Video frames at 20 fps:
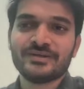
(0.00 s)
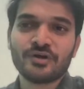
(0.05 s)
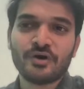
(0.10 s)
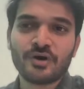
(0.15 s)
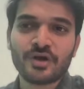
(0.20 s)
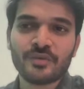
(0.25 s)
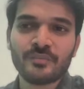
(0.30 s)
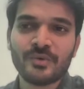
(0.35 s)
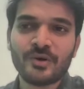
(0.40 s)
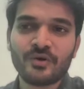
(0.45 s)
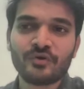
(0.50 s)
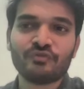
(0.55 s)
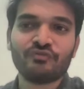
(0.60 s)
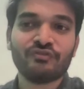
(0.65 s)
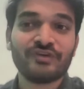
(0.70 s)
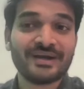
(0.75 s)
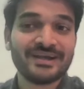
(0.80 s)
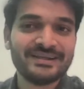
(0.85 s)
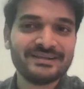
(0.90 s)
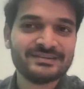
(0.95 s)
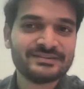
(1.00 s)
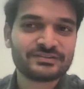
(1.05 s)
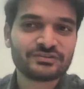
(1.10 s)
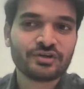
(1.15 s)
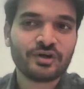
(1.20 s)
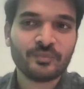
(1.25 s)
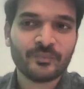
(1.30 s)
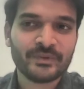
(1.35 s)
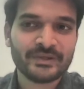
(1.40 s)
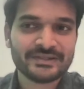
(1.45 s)
talk about why this
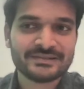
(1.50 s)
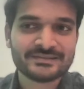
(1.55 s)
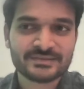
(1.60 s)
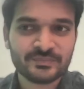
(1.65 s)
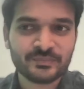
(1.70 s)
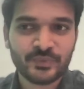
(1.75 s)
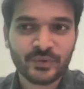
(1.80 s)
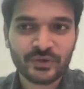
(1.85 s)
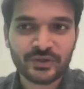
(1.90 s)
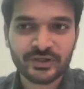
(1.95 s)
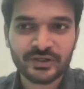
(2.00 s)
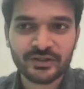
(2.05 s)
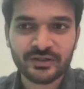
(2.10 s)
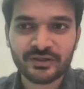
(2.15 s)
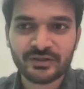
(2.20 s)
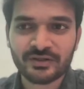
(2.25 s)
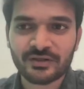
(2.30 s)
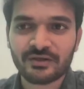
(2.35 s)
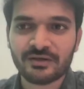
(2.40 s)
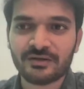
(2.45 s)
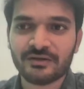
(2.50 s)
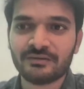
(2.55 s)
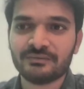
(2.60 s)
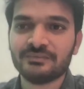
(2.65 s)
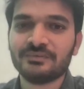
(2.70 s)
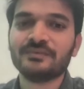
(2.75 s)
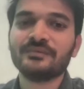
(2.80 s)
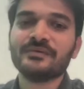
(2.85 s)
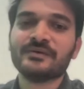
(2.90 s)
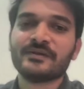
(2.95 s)
topic is important,
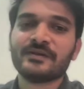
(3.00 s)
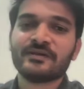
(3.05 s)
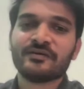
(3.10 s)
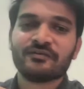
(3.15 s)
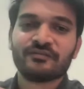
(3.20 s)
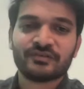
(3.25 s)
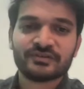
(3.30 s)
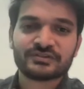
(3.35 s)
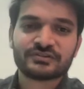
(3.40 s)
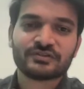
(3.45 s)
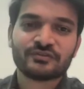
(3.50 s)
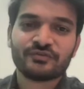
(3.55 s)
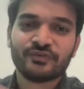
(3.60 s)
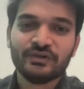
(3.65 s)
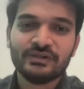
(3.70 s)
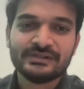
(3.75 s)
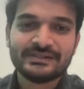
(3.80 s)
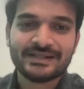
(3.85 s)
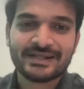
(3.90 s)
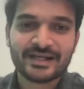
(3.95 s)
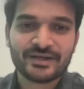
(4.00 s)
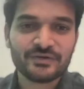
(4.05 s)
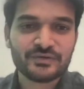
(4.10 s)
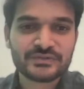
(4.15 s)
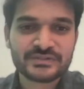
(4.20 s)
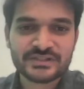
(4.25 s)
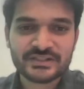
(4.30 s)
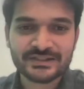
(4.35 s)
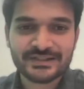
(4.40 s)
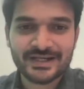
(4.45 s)
first of all, then I
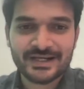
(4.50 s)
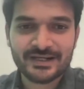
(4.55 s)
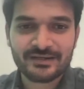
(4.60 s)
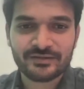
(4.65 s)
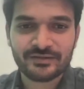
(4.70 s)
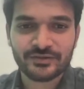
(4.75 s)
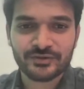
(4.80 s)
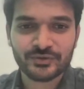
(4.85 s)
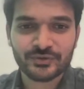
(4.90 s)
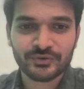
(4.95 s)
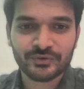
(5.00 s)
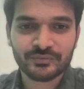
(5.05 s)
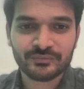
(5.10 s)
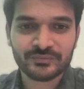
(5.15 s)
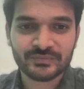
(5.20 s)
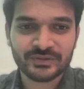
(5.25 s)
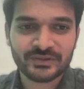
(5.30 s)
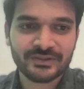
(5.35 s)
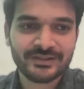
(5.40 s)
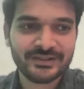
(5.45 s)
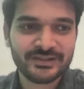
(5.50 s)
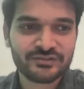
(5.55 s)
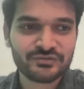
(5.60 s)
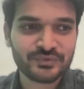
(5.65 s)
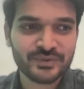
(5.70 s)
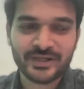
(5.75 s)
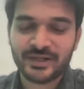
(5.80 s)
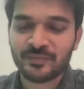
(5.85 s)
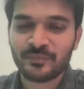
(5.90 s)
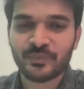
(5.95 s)
would say that it's
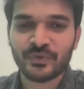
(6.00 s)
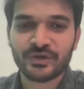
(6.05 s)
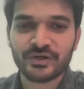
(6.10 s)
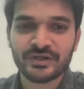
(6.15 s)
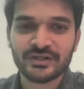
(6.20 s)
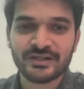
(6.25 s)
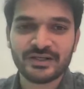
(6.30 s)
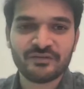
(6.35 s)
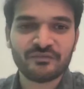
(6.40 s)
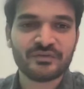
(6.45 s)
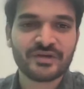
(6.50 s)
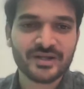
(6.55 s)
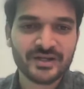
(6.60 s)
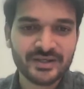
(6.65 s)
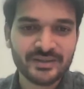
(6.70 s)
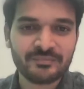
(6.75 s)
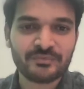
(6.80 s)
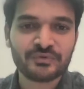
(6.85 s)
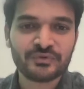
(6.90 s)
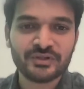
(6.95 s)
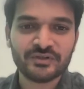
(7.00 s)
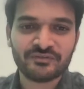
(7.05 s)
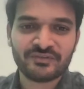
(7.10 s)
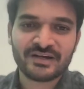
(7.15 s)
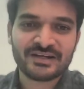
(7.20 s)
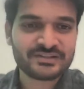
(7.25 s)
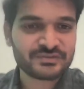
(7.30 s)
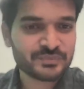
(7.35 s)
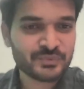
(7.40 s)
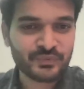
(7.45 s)
very important that we adapt to the
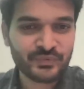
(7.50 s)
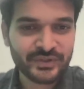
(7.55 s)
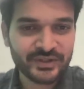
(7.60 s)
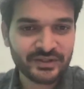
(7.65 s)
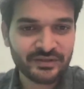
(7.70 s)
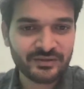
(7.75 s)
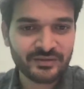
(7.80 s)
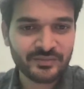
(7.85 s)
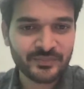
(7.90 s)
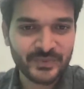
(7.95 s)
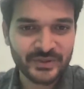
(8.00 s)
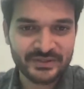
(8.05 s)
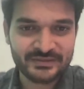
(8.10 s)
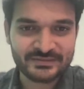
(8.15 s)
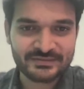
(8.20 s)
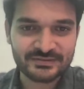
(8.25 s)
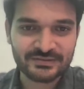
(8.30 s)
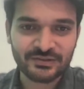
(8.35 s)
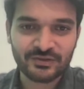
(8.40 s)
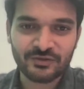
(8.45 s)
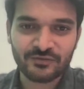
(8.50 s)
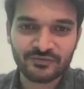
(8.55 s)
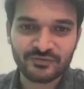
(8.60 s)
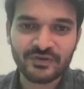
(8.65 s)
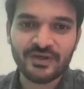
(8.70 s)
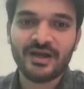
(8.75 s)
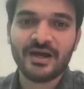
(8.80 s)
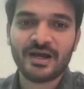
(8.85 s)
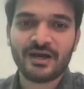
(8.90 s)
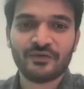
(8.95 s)
fast moving pace of
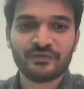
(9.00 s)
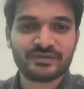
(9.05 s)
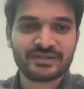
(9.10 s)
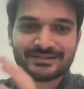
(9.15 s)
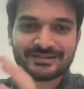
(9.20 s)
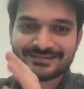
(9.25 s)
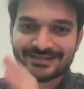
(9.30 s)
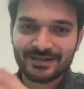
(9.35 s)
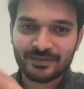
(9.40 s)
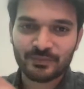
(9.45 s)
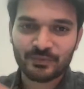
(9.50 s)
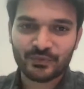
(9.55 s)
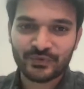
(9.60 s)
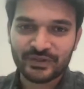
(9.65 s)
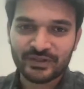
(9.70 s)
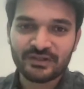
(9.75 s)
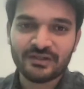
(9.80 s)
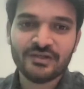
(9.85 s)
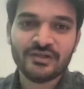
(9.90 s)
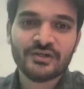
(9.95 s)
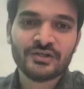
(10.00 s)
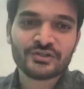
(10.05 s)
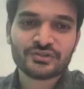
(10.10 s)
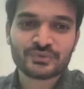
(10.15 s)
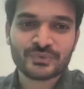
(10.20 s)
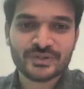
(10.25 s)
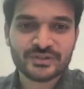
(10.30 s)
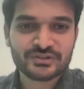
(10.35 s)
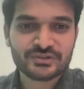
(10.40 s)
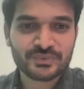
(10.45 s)
how things are moving,
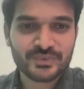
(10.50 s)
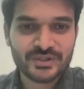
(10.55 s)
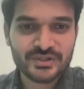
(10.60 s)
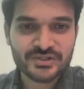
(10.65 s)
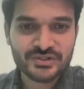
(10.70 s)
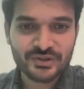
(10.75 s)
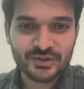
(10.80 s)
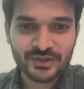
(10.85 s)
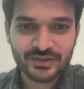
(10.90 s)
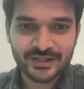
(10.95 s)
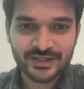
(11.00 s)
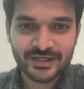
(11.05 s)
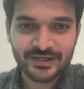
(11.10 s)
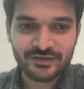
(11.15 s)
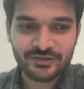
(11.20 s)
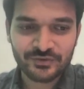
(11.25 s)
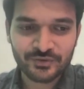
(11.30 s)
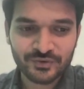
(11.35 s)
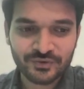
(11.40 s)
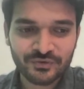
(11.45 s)
so as to ensure that